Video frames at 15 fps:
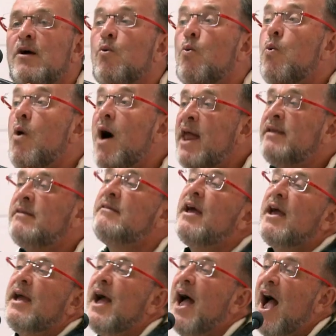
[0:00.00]
One
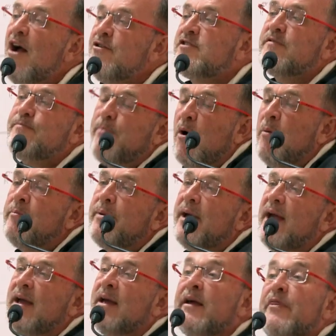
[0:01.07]
day out of
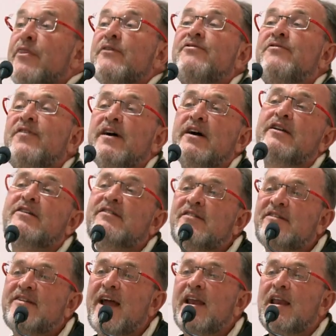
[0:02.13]
Bombay, the first
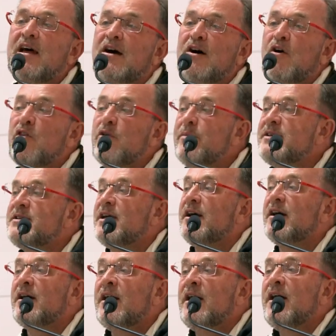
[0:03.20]
sailor on the
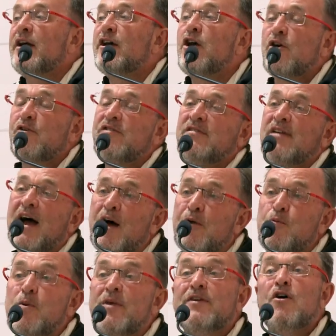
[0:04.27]
Madeira goes
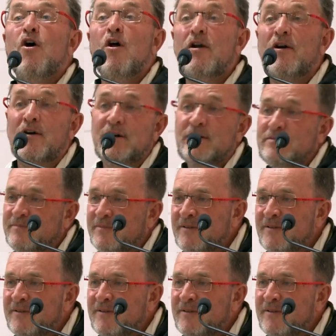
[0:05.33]
down with cholera.